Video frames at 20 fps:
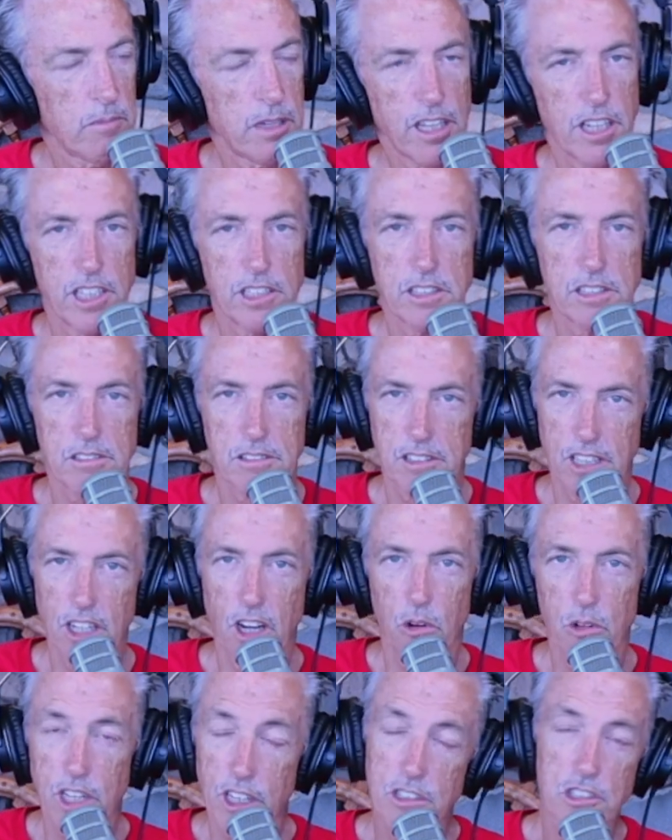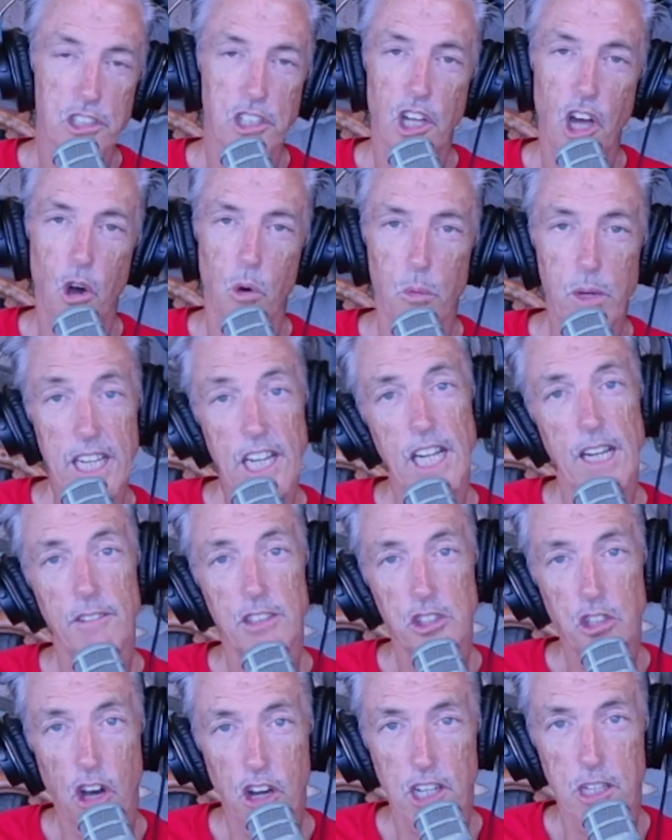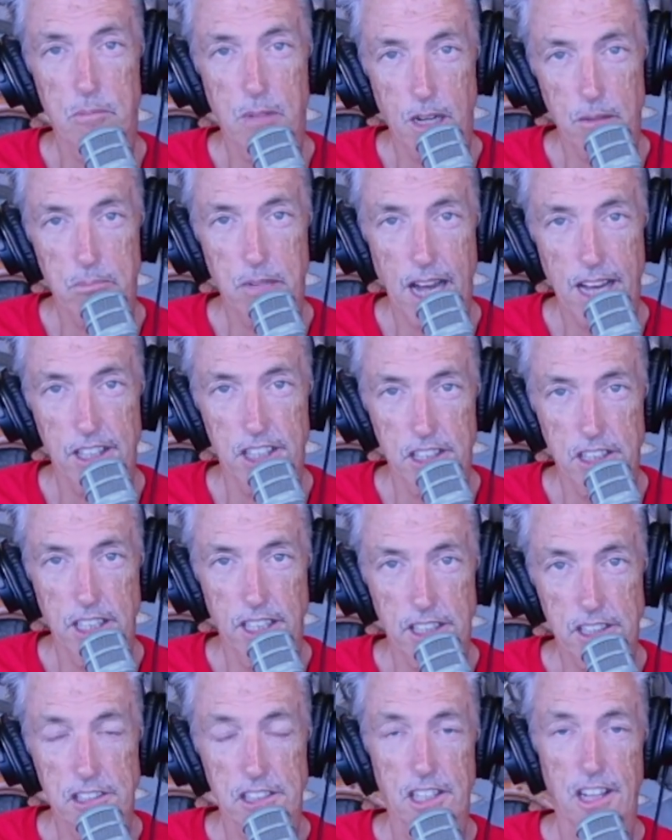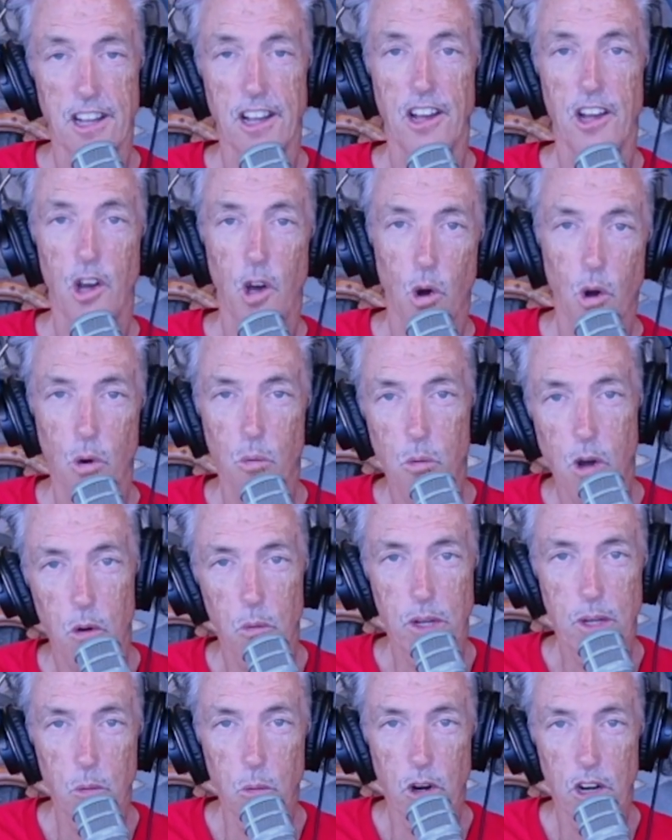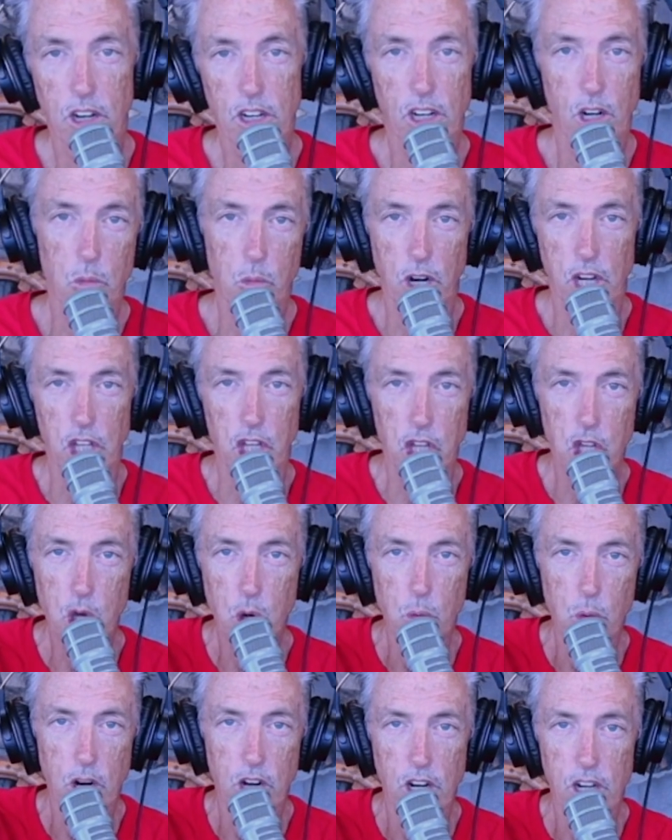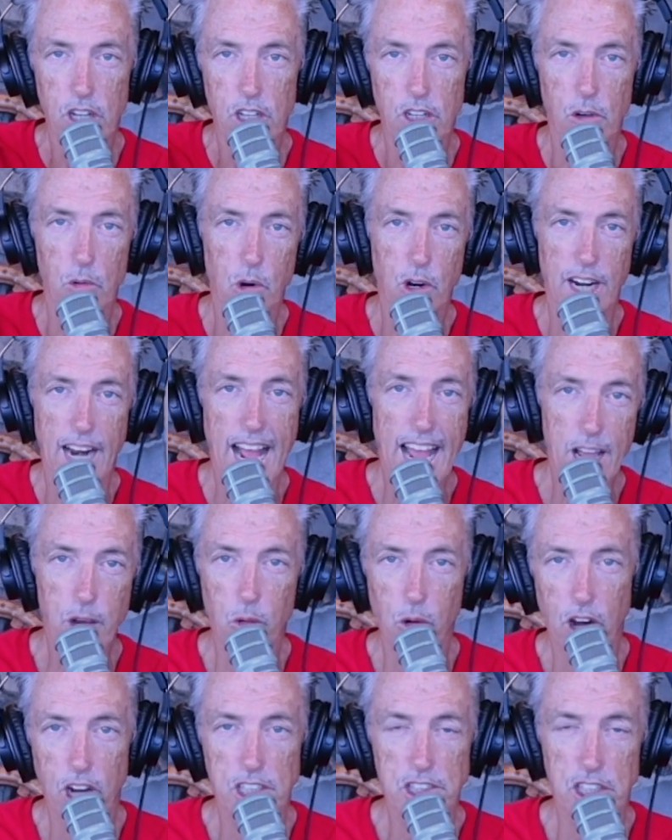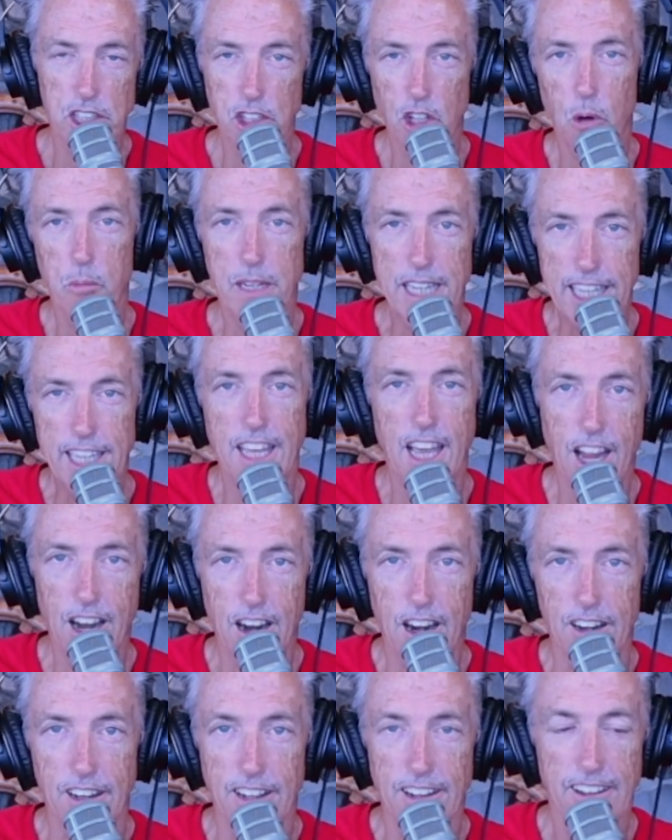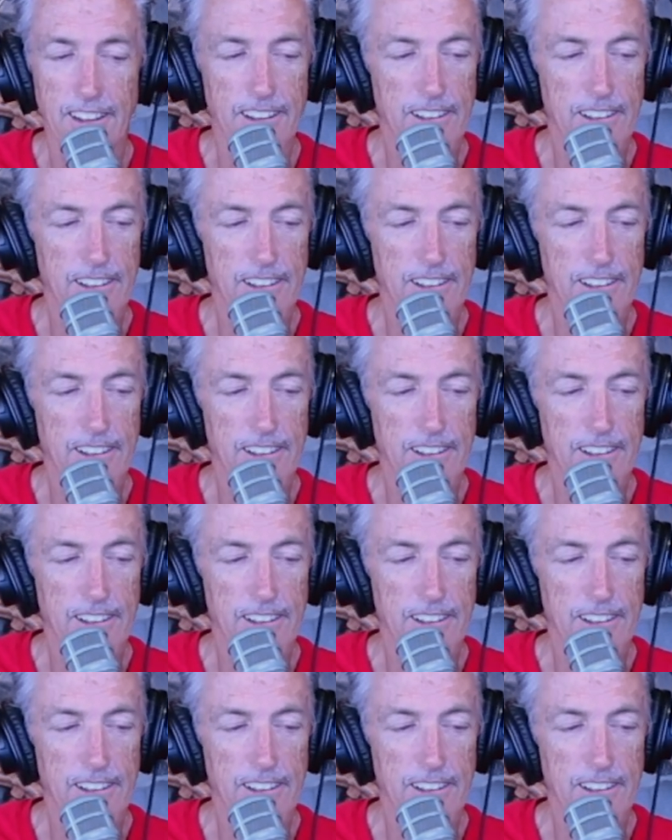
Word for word: Because, you know, years ago we didn't even talk about politics or what we were or what you were or what I was, and nobody cared.